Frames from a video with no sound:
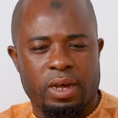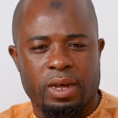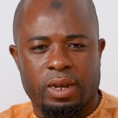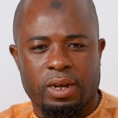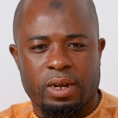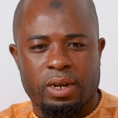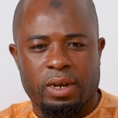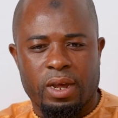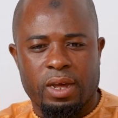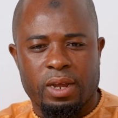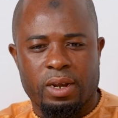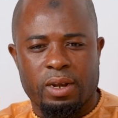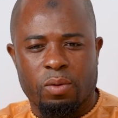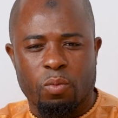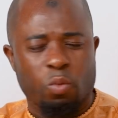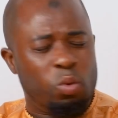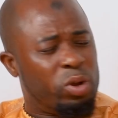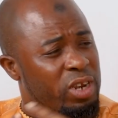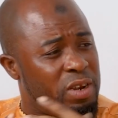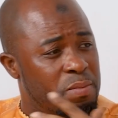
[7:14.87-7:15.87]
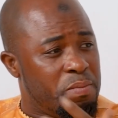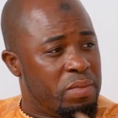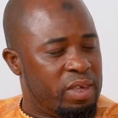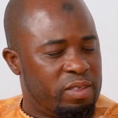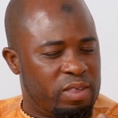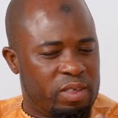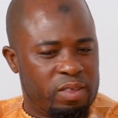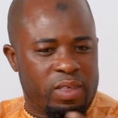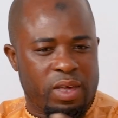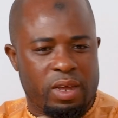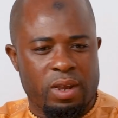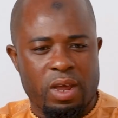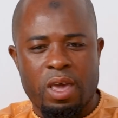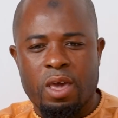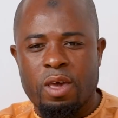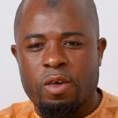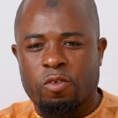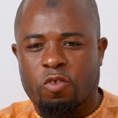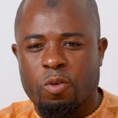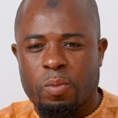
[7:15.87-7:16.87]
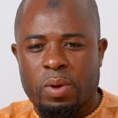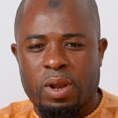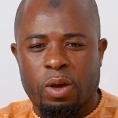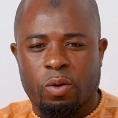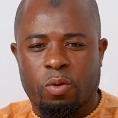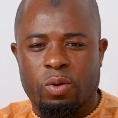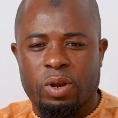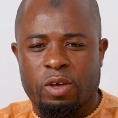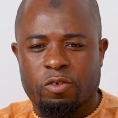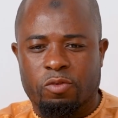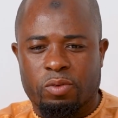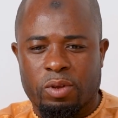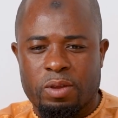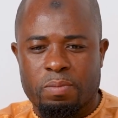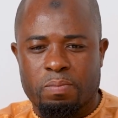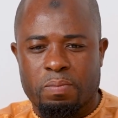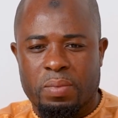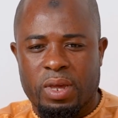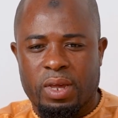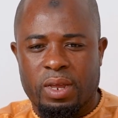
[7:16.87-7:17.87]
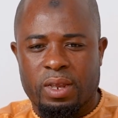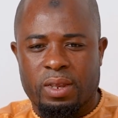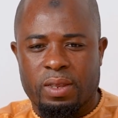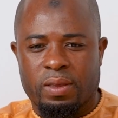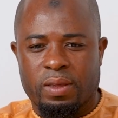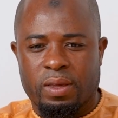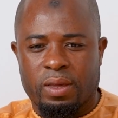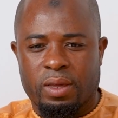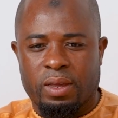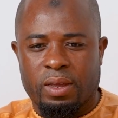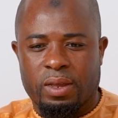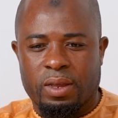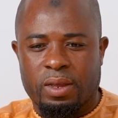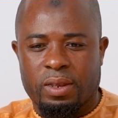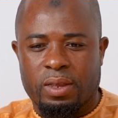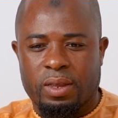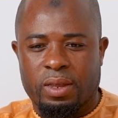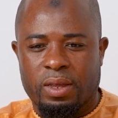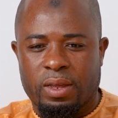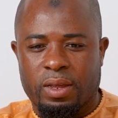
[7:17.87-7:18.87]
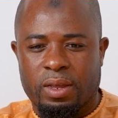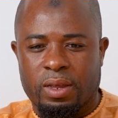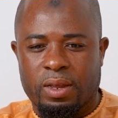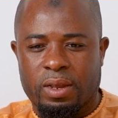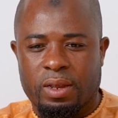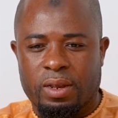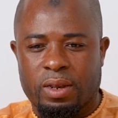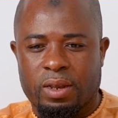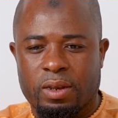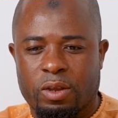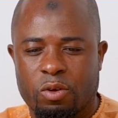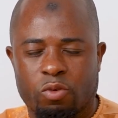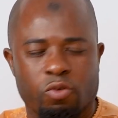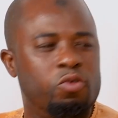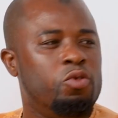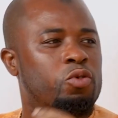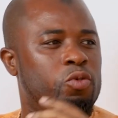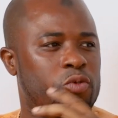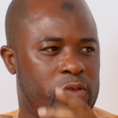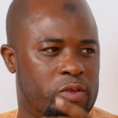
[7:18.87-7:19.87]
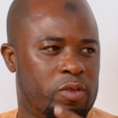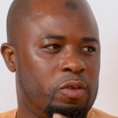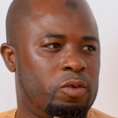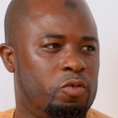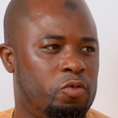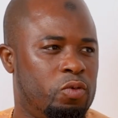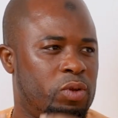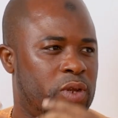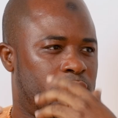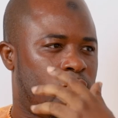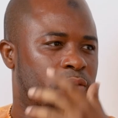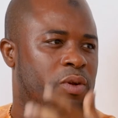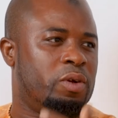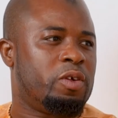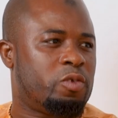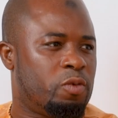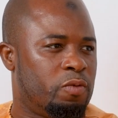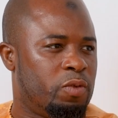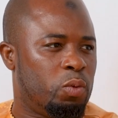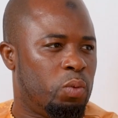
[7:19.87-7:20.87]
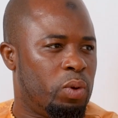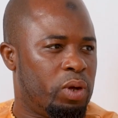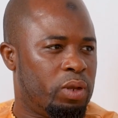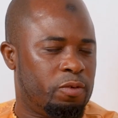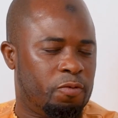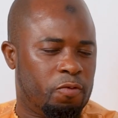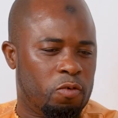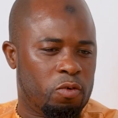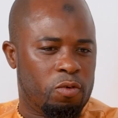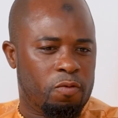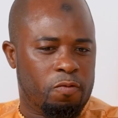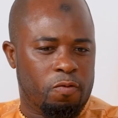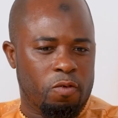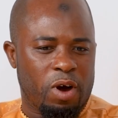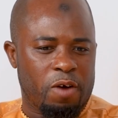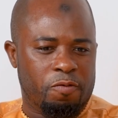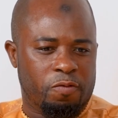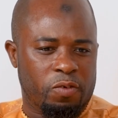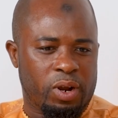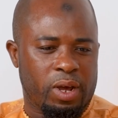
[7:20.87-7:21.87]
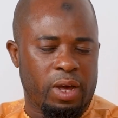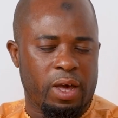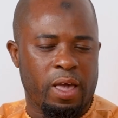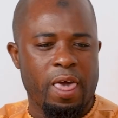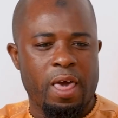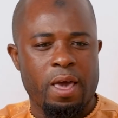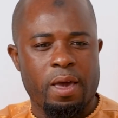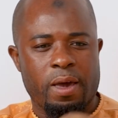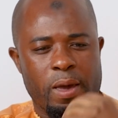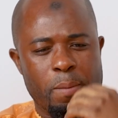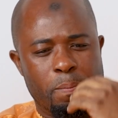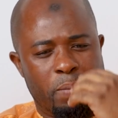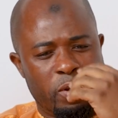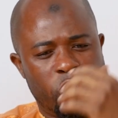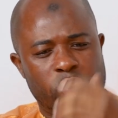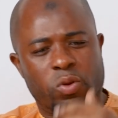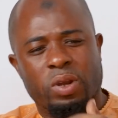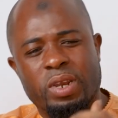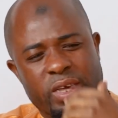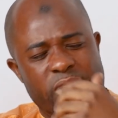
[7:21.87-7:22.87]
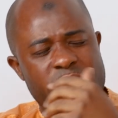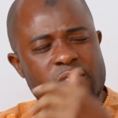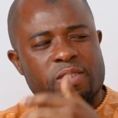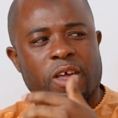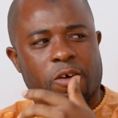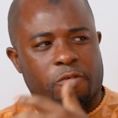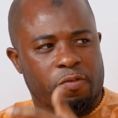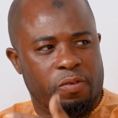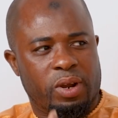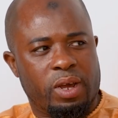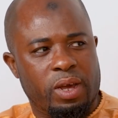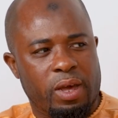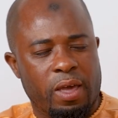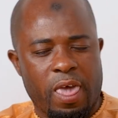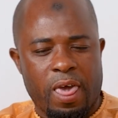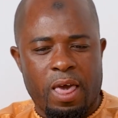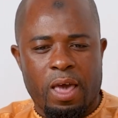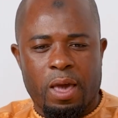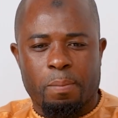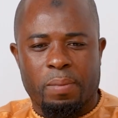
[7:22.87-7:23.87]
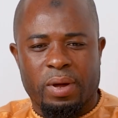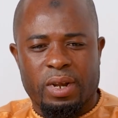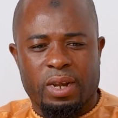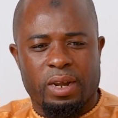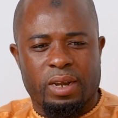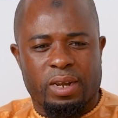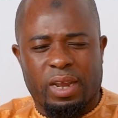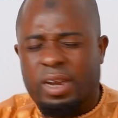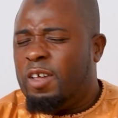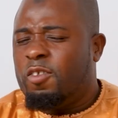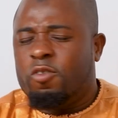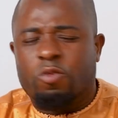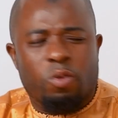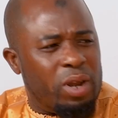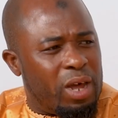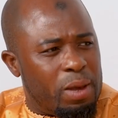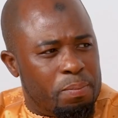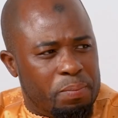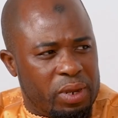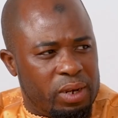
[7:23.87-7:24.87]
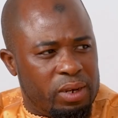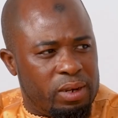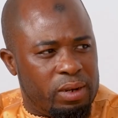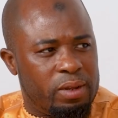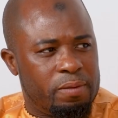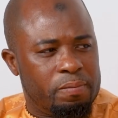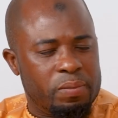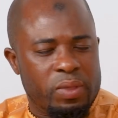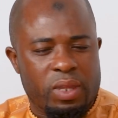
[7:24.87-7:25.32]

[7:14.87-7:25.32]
And what it means is that Somalia could actually be the route to the rest of the world for Africa, and particularly East Africa. But that has not happened.